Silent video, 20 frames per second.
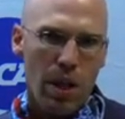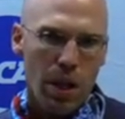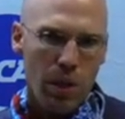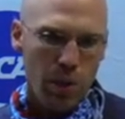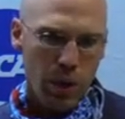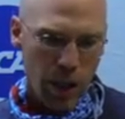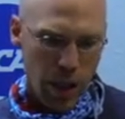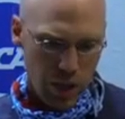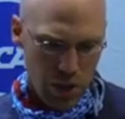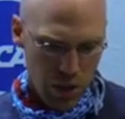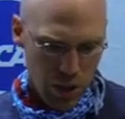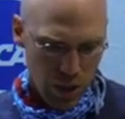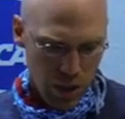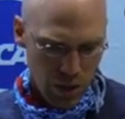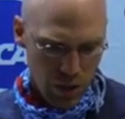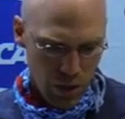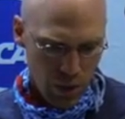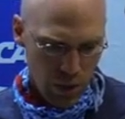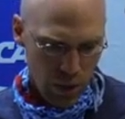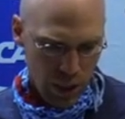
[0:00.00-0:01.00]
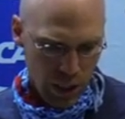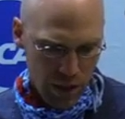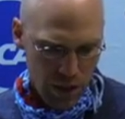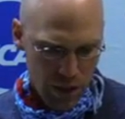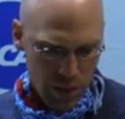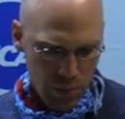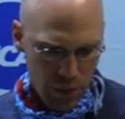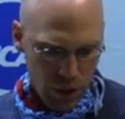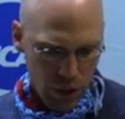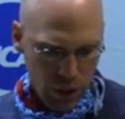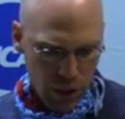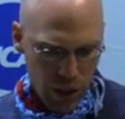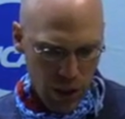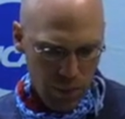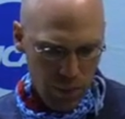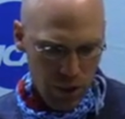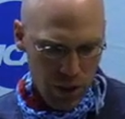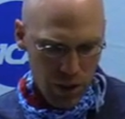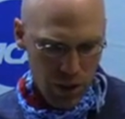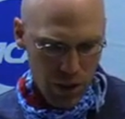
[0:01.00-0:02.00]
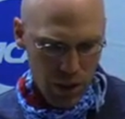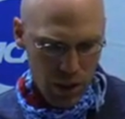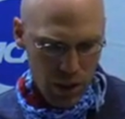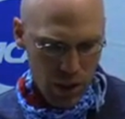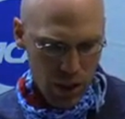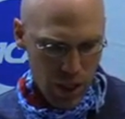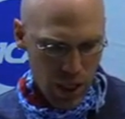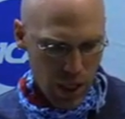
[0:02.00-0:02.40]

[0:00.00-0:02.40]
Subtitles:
how we actually do against some other competition.